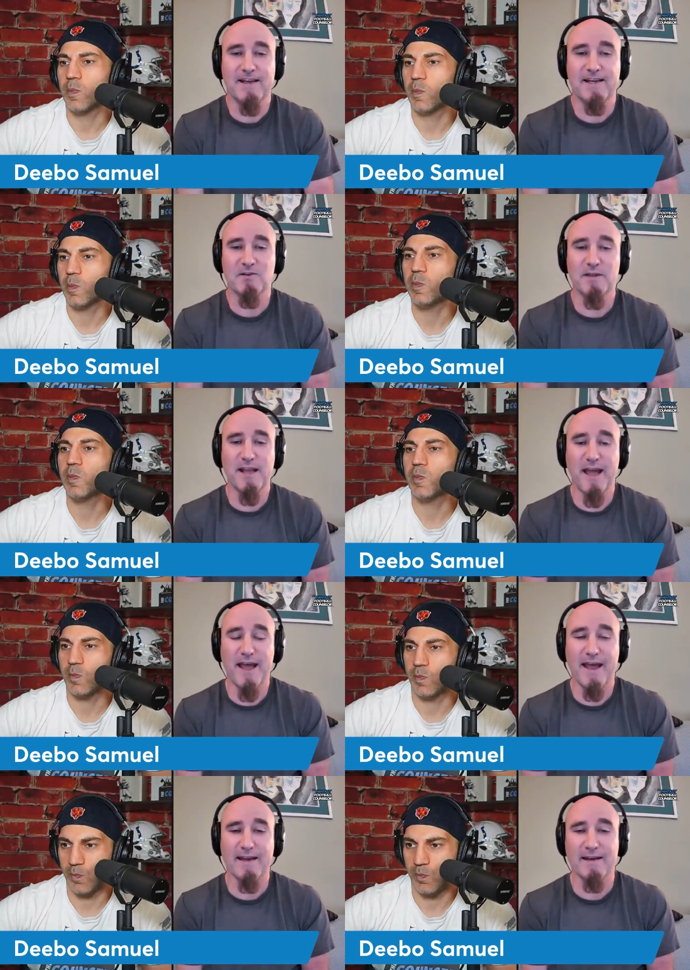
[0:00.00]
Speaker 1: he's only
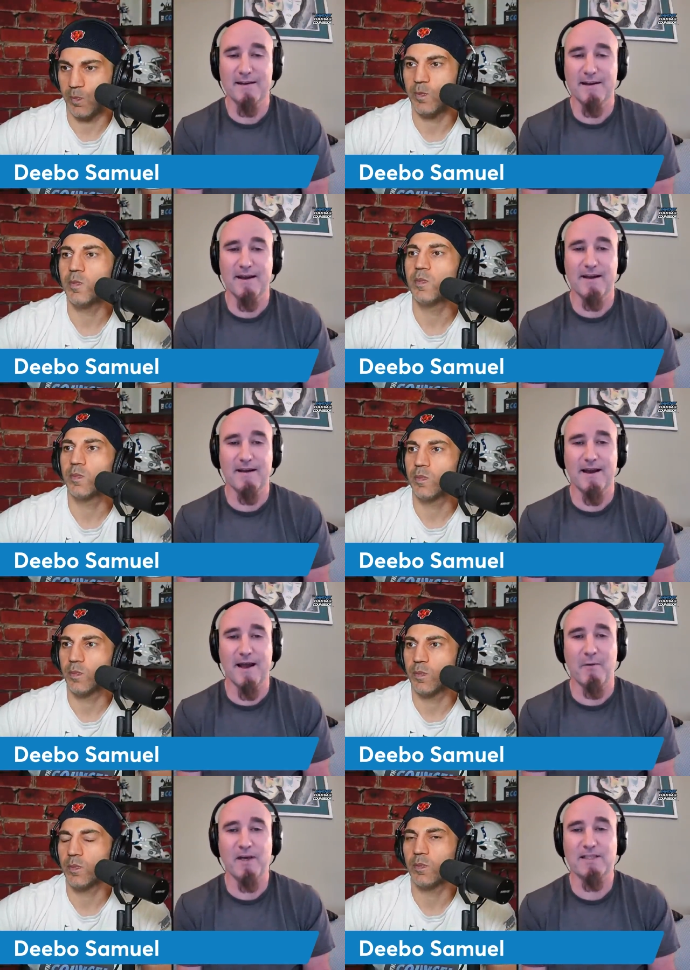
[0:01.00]
had,
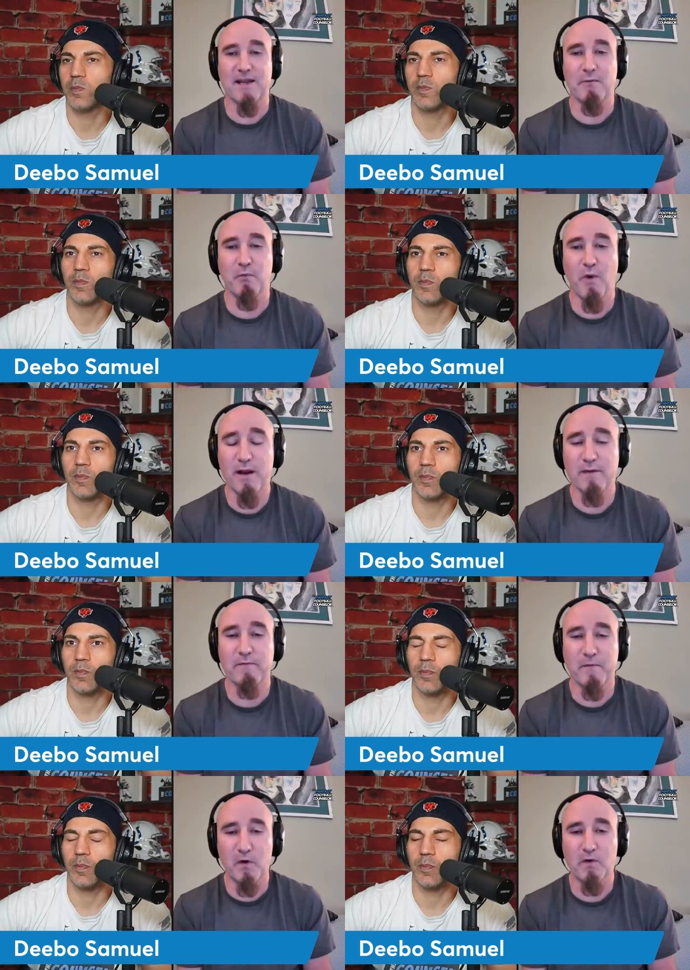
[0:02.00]
I want to say, one
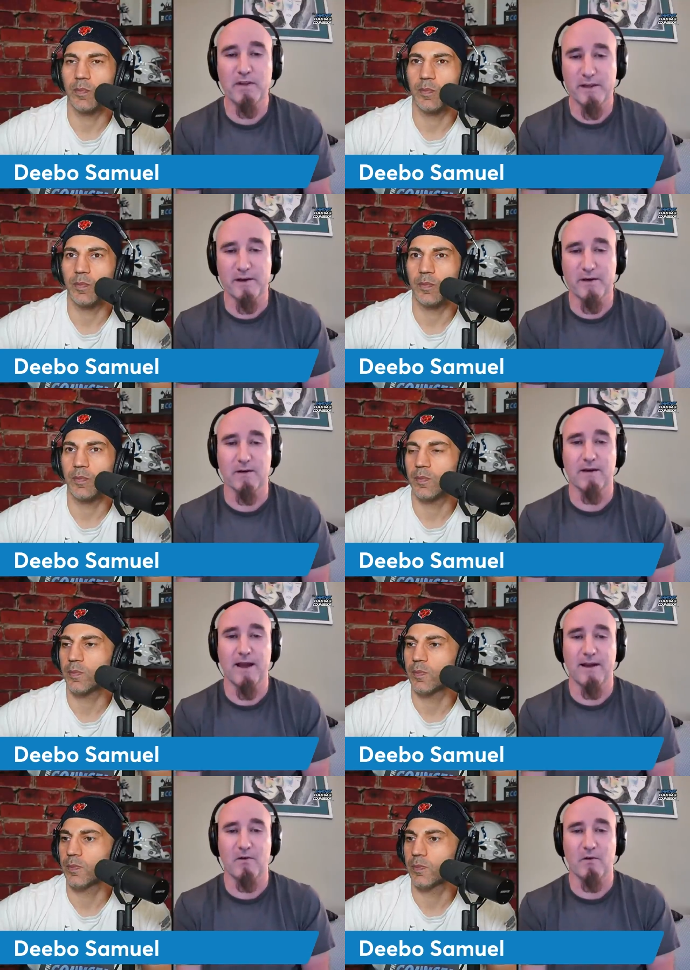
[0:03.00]
full year
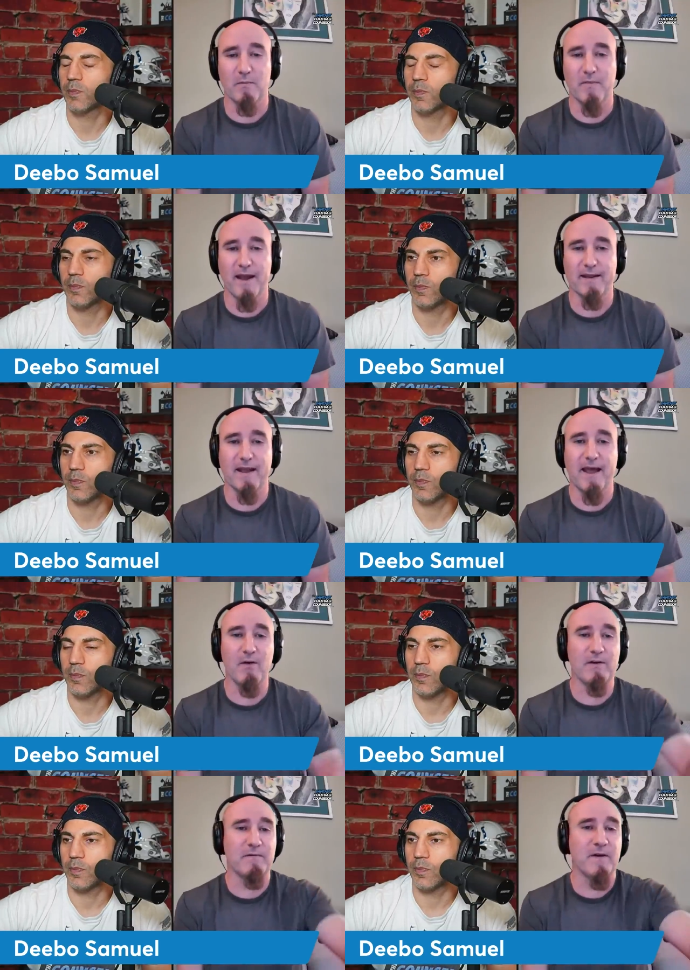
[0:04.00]
at quarterback
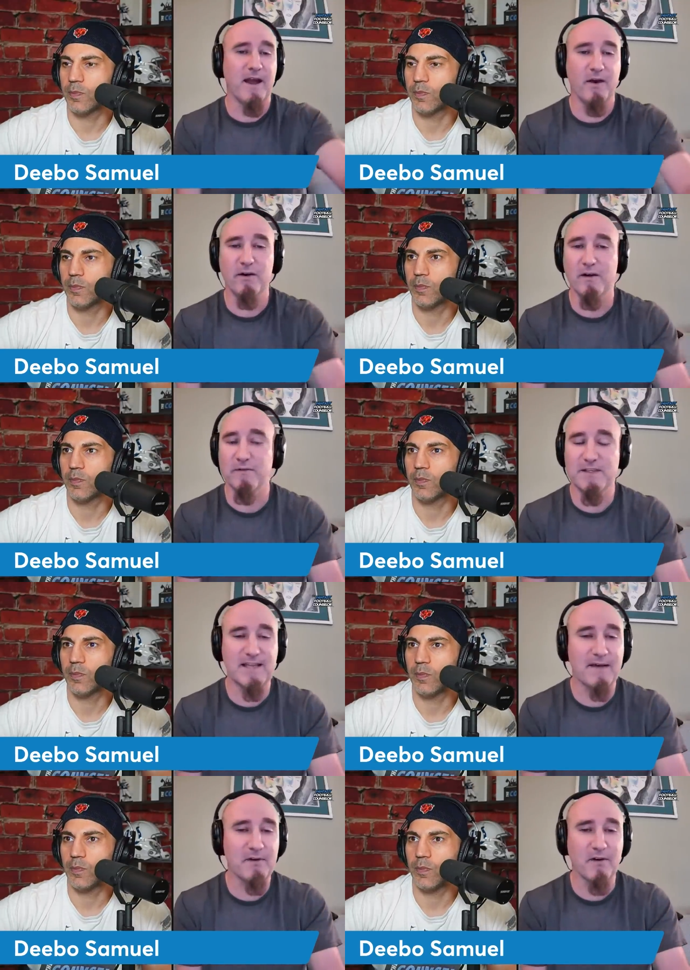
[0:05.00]
out of, out of
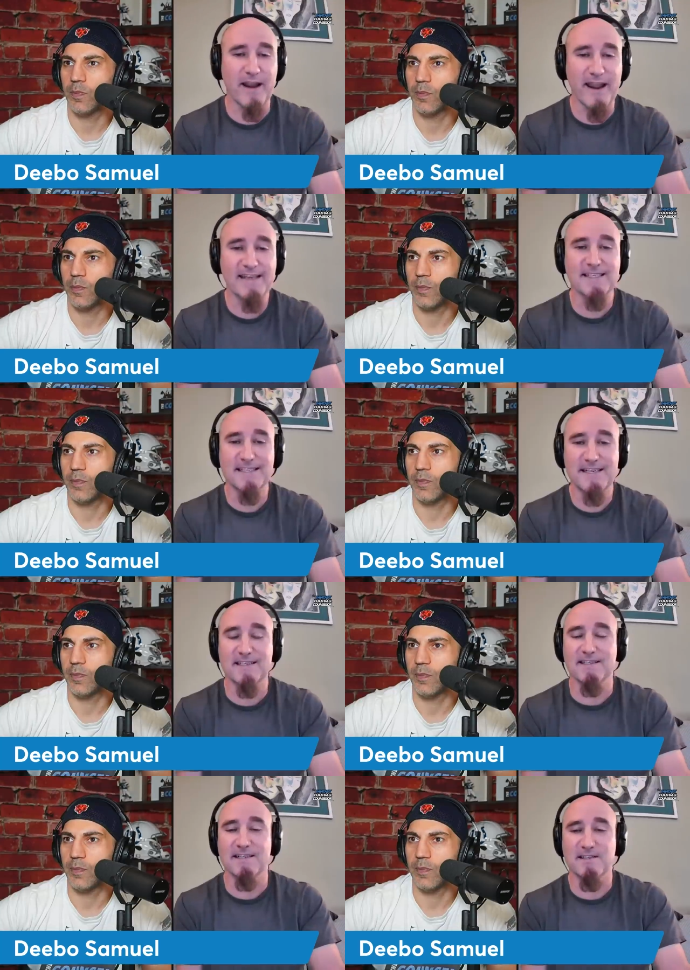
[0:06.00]
seven or eight
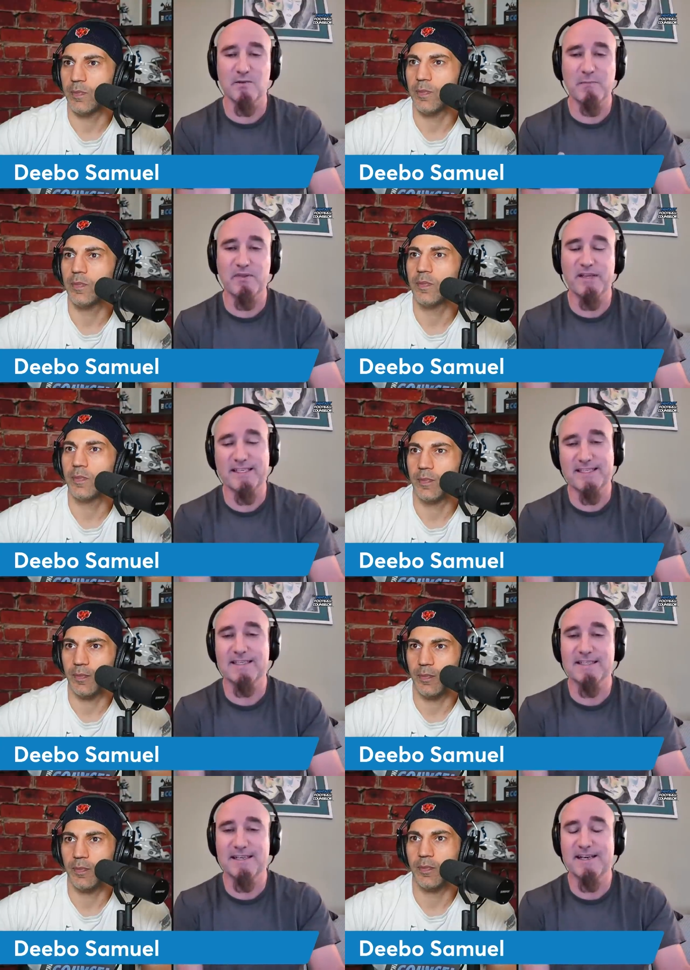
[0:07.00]
seasons. He's only played
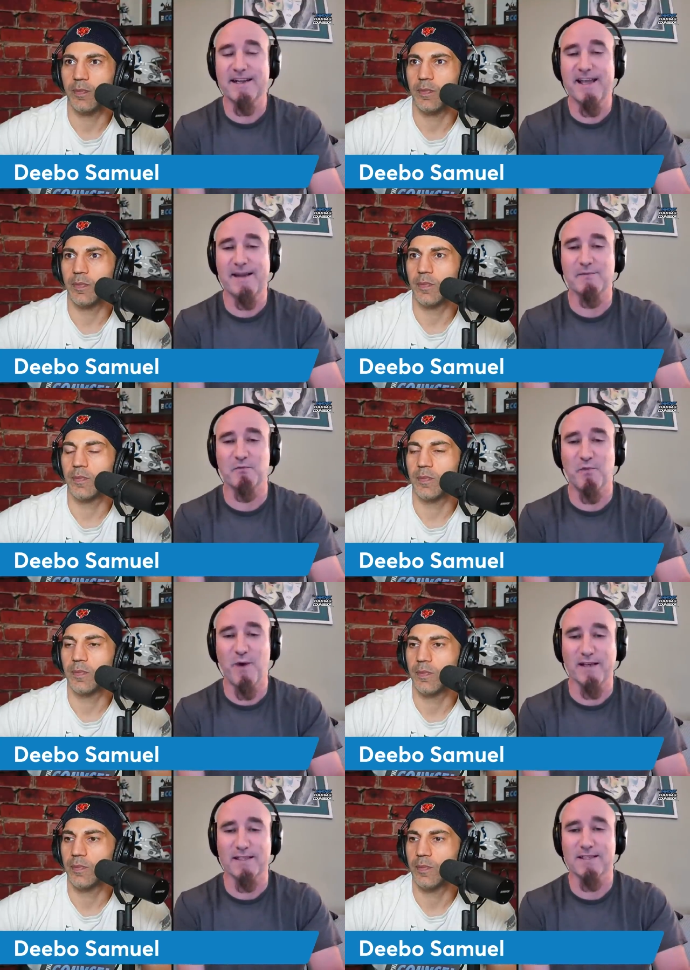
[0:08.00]
sixteen games
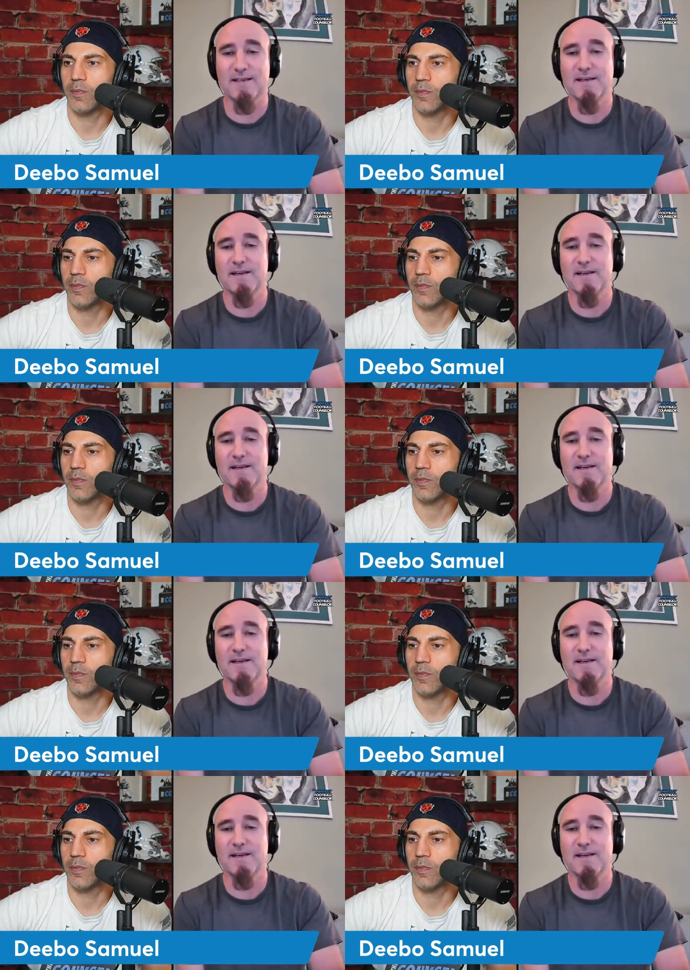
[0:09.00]
once.